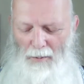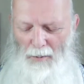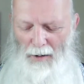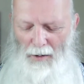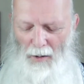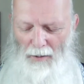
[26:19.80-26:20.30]

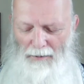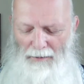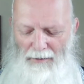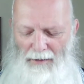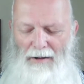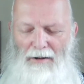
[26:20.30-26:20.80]
not
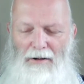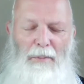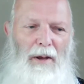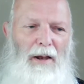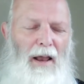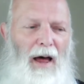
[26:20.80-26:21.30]
seen to
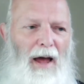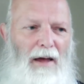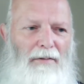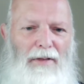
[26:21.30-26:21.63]
be alive.